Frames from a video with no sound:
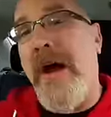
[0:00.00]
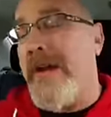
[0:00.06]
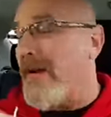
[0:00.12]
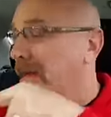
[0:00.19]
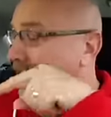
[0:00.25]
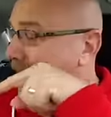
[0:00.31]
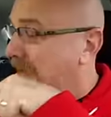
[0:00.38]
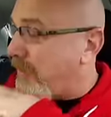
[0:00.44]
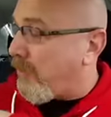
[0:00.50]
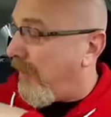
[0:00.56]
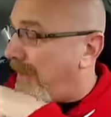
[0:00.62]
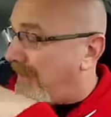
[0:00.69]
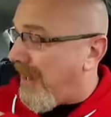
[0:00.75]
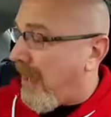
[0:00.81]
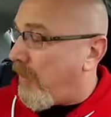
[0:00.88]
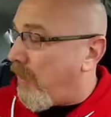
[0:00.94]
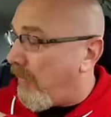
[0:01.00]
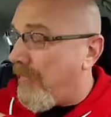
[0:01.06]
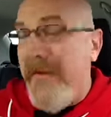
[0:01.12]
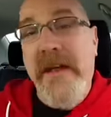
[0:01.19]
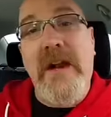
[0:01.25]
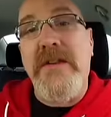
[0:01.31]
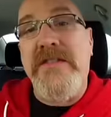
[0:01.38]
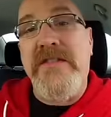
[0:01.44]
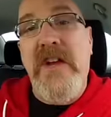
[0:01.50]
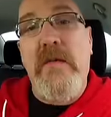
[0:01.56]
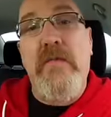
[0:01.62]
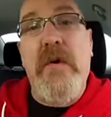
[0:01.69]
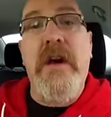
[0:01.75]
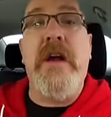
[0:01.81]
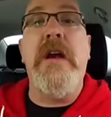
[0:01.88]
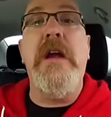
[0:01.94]
button. It's way down over there
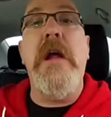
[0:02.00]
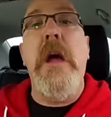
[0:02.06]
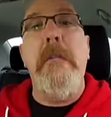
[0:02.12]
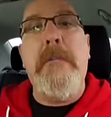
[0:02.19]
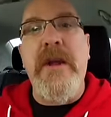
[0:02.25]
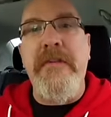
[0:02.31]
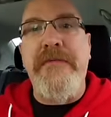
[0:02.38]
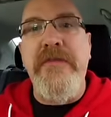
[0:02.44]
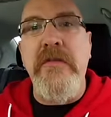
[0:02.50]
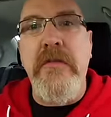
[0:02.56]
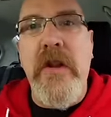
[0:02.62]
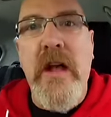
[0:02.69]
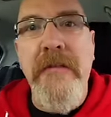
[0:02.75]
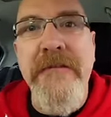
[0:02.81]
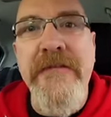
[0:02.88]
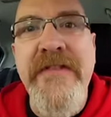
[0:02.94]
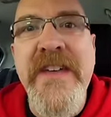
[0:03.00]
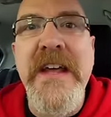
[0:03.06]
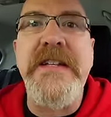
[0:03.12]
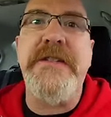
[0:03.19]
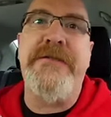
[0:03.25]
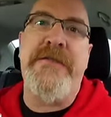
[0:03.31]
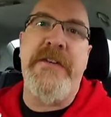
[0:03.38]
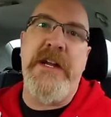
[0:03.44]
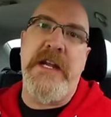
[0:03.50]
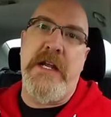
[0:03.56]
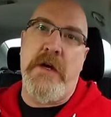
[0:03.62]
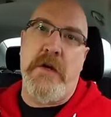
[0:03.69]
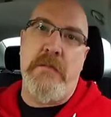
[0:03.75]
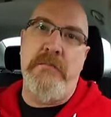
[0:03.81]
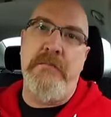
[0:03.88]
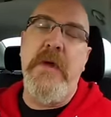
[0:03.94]
somewhere. But if you love this
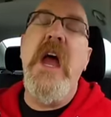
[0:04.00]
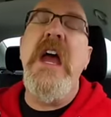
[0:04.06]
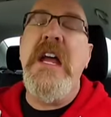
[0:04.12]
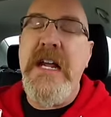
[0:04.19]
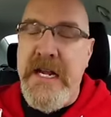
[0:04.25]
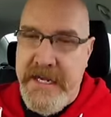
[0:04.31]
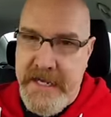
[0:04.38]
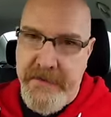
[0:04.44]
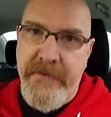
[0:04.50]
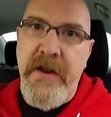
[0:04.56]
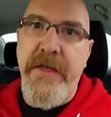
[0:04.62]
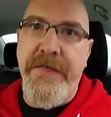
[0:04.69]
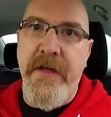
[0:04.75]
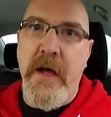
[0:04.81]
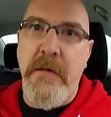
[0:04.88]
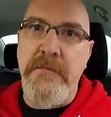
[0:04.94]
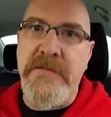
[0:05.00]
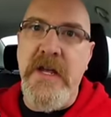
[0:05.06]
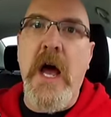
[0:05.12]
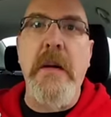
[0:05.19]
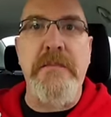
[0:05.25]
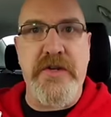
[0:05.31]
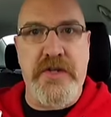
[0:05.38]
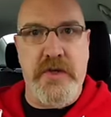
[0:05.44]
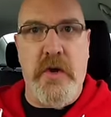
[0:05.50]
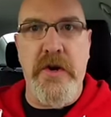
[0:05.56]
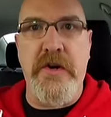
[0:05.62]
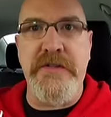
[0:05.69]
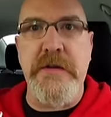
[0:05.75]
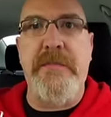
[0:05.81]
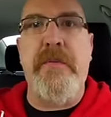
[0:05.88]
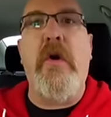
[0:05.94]
video, give it a thumbs up, show
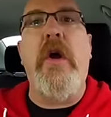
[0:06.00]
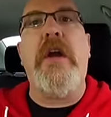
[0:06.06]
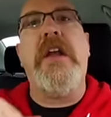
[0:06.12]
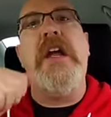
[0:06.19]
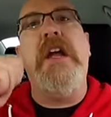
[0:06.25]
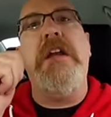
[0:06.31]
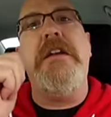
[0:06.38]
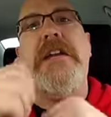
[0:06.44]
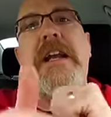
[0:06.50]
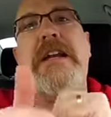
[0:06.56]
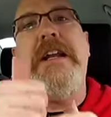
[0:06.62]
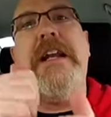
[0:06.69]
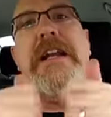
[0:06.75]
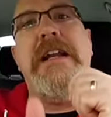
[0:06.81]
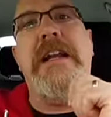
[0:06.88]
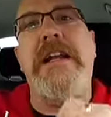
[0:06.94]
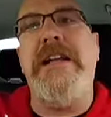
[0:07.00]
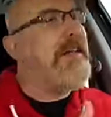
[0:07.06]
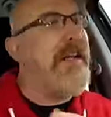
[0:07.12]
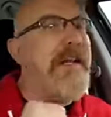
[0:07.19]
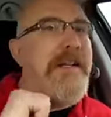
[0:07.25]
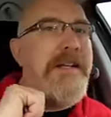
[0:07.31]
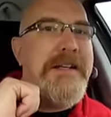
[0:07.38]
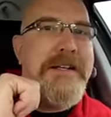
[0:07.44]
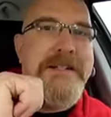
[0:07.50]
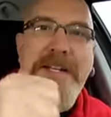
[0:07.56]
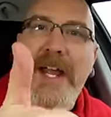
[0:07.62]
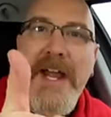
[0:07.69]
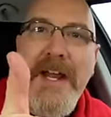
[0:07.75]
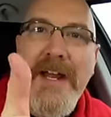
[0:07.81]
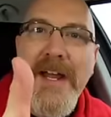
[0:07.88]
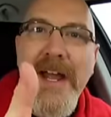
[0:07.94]
your support. Ding, ding, ding, ding,
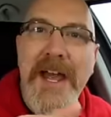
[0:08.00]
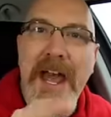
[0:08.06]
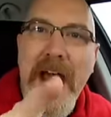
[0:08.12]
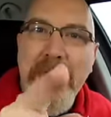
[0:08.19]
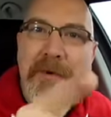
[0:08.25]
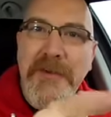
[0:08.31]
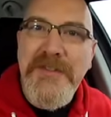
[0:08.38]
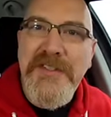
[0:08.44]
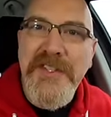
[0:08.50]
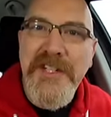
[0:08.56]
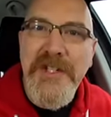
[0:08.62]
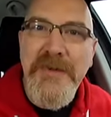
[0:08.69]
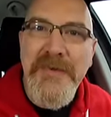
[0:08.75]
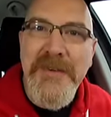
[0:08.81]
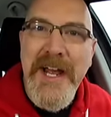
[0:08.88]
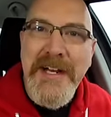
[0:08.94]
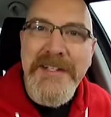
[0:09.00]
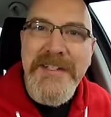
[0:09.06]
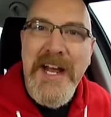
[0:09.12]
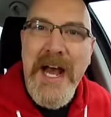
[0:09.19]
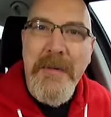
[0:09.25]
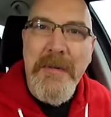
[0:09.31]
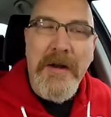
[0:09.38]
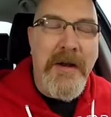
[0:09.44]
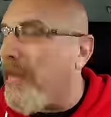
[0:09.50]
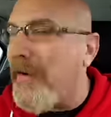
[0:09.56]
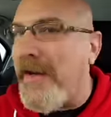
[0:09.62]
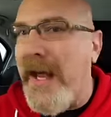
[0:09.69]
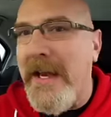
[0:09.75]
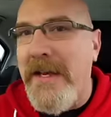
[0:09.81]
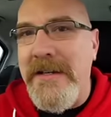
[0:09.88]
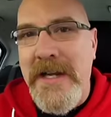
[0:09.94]
ding. And we'll see you next time on another
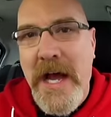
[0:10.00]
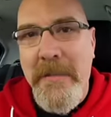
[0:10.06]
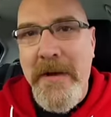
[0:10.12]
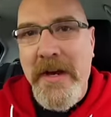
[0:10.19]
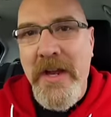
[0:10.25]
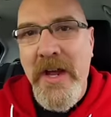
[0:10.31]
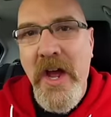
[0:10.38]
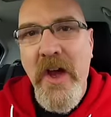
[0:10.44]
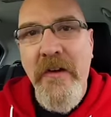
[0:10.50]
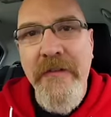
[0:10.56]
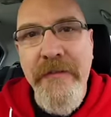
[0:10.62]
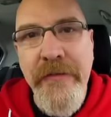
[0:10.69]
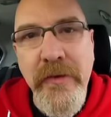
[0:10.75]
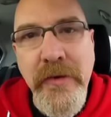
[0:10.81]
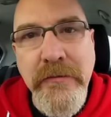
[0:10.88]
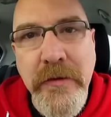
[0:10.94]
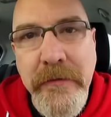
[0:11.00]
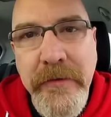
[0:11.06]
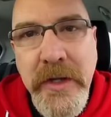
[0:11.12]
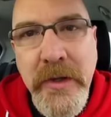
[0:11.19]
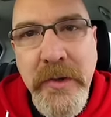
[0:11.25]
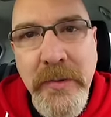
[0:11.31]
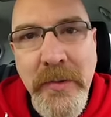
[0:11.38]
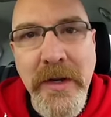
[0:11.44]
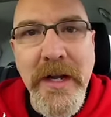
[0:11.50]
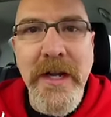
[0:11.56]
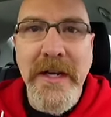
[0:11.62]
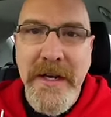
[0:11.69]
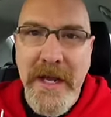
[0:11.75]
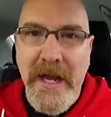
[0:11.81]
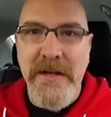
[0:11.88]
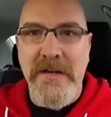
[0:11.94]
Ken Domik food review.
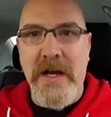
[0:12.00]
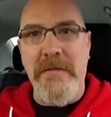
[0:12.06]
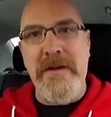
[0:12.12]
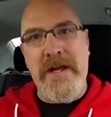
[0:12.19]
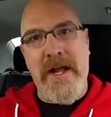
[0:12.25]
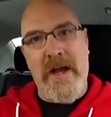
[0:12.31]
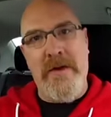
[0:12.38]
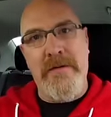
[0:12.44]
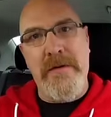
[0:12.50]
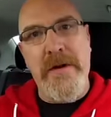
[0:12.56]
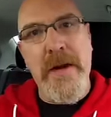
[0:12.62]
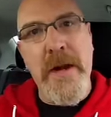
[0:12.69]
Ken Domik guys.